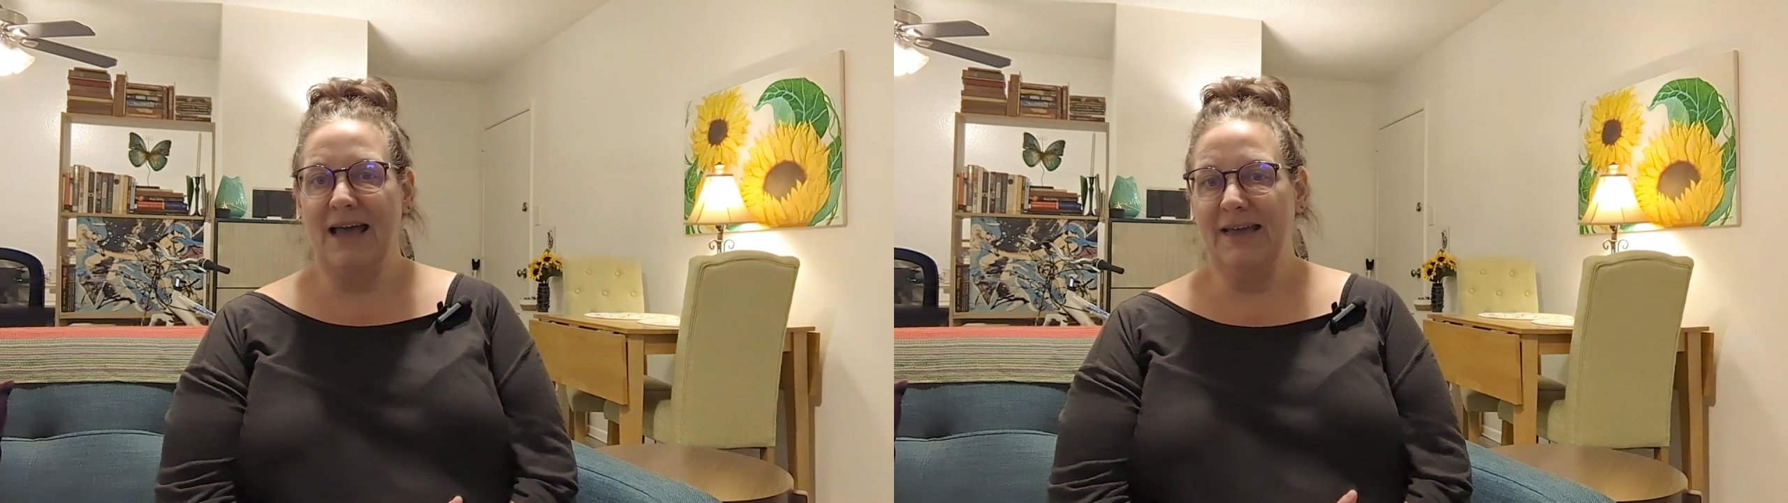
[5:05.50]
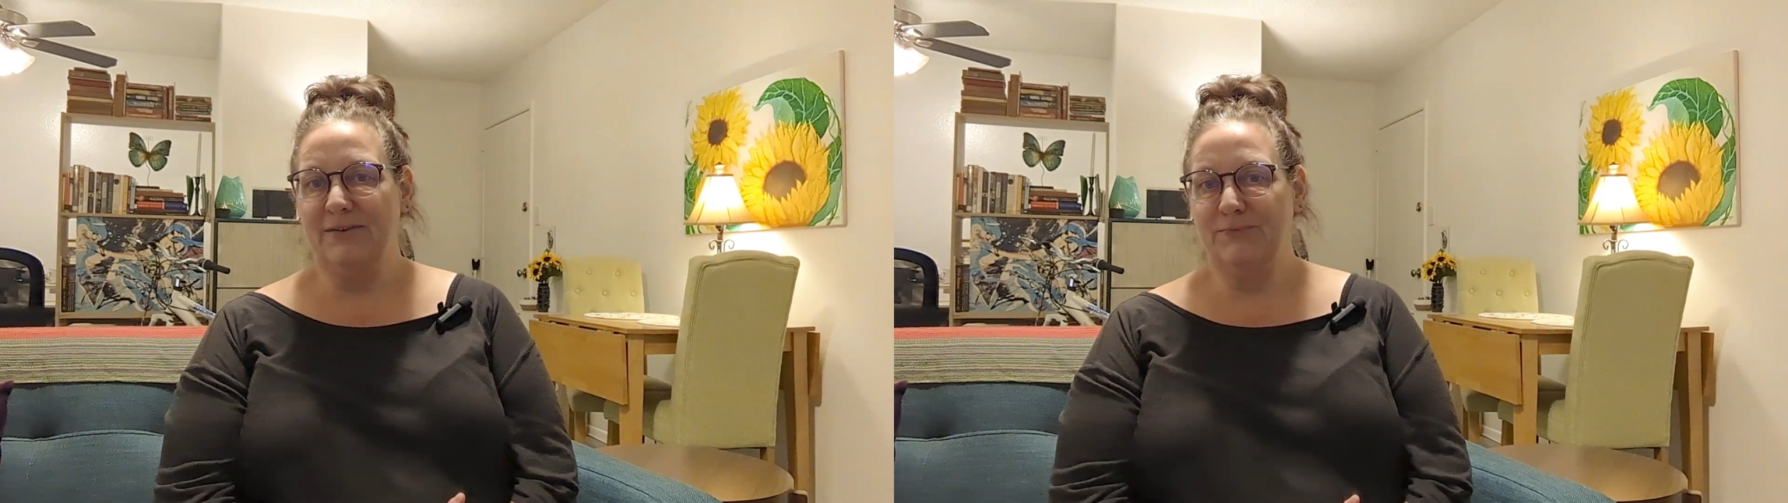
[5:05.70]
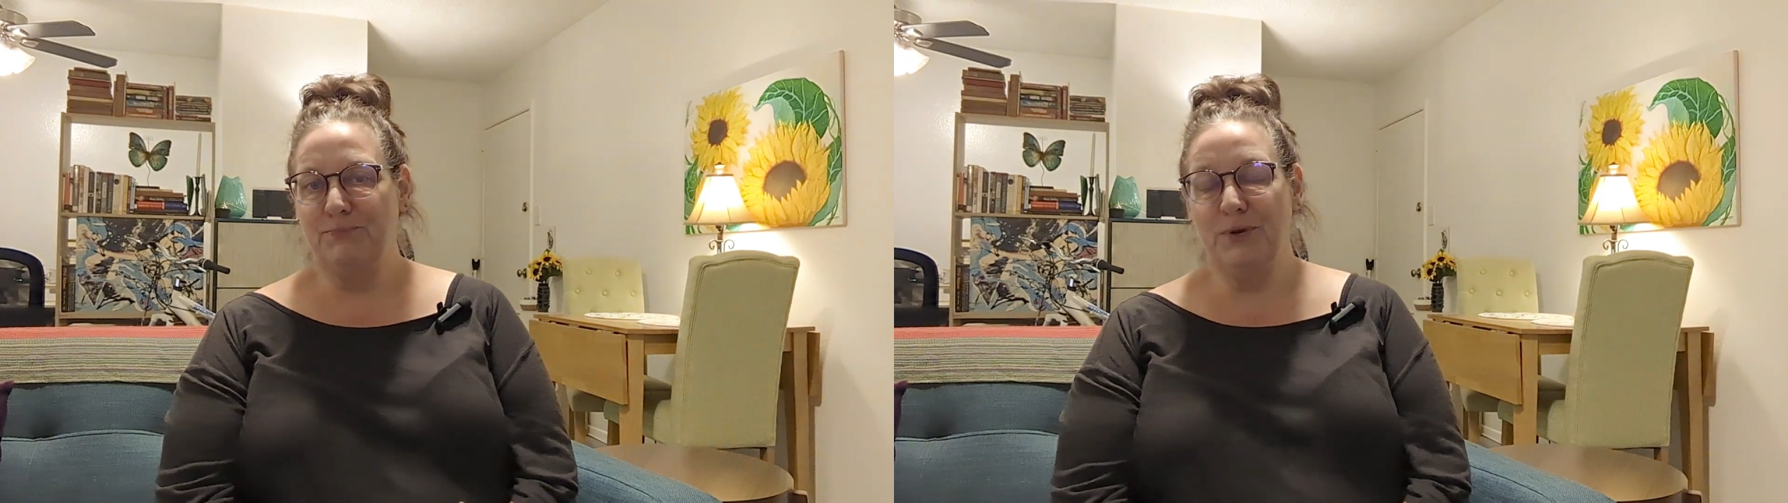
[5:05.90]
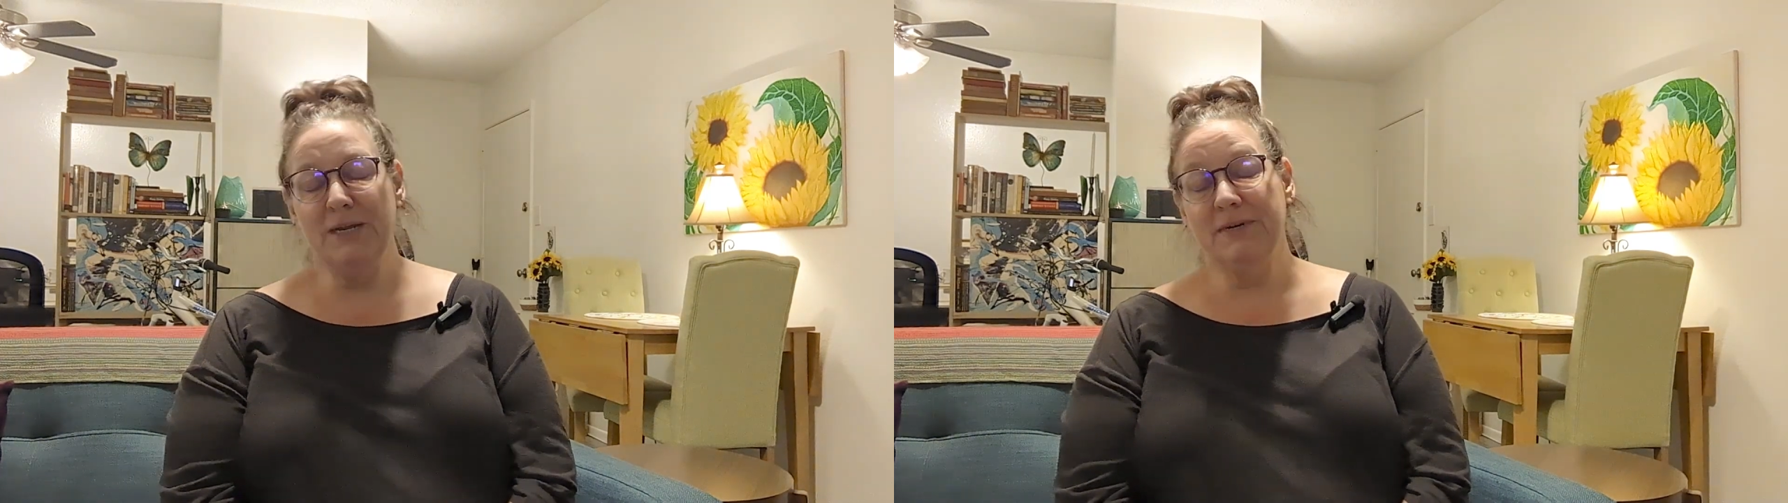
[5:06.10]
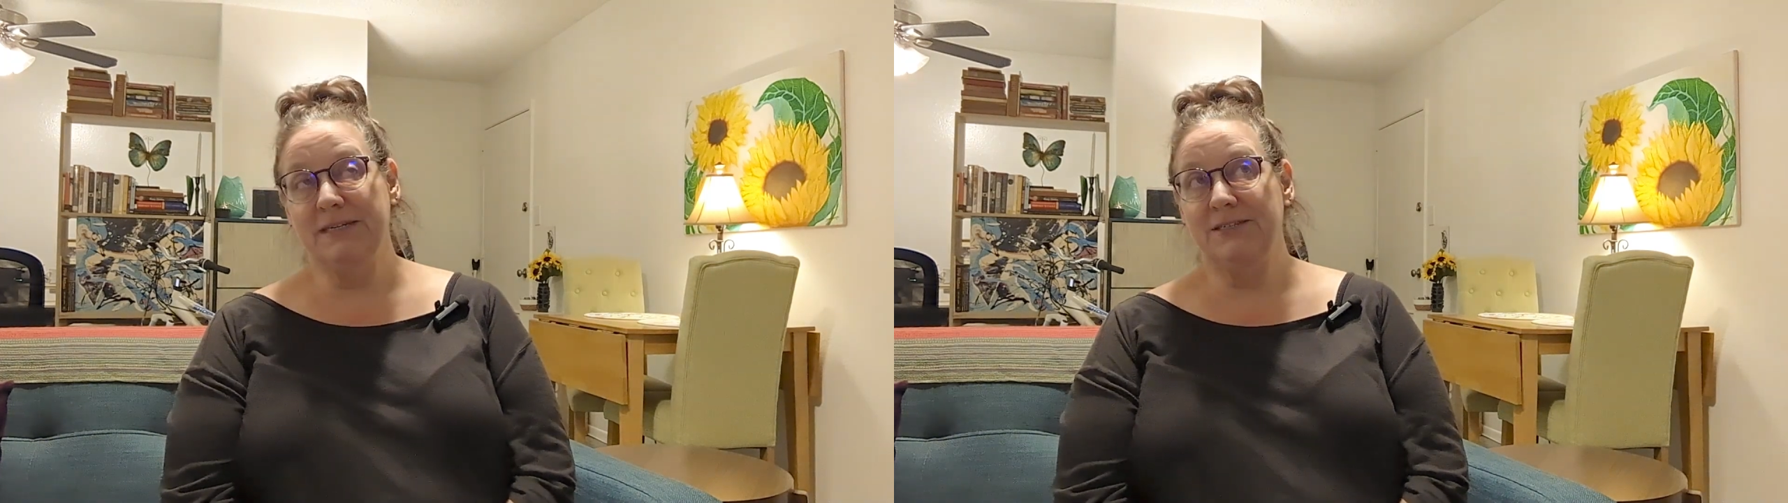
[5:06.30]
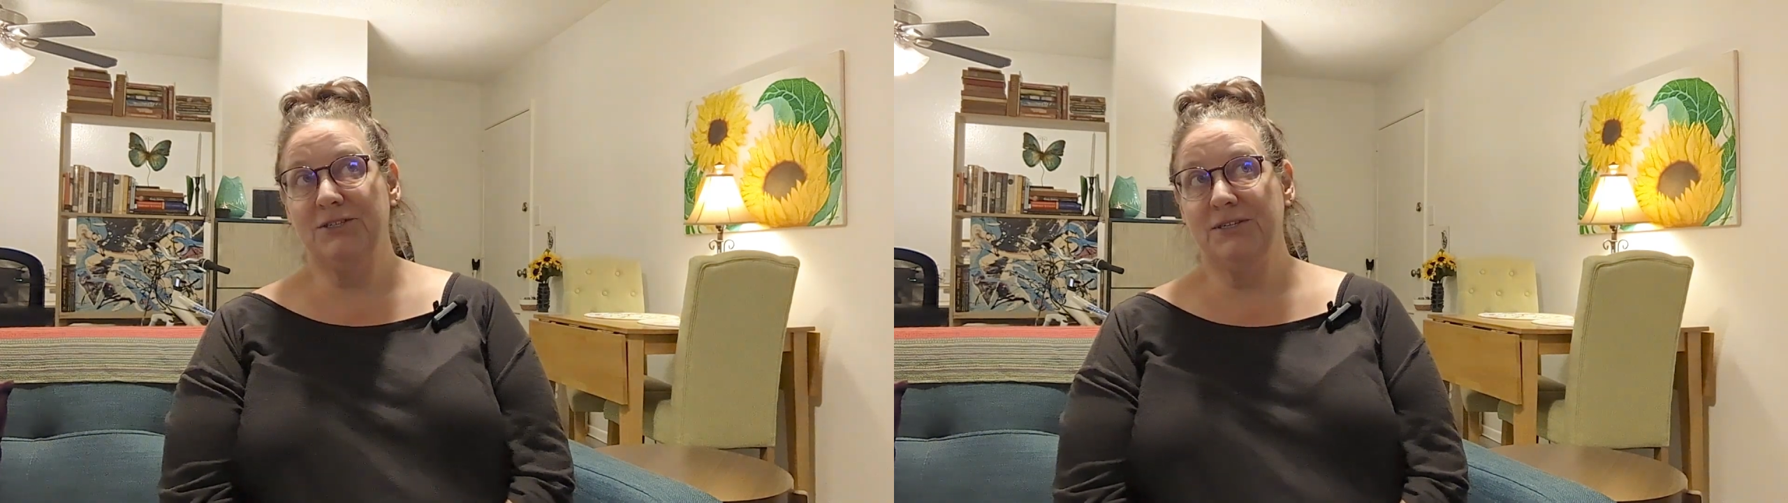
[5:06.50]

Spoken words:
And pretty much